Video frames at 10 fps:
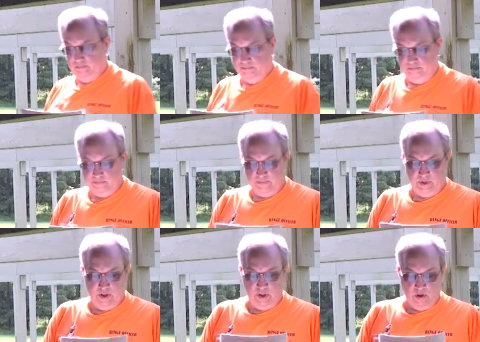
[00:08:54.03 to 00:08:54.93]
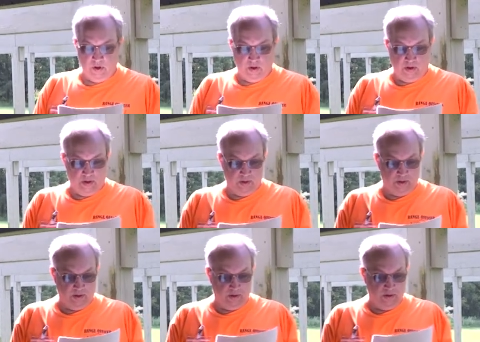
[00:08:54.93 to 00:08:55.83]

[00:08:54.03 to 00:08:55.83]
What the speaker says: No one is speaking in this clip.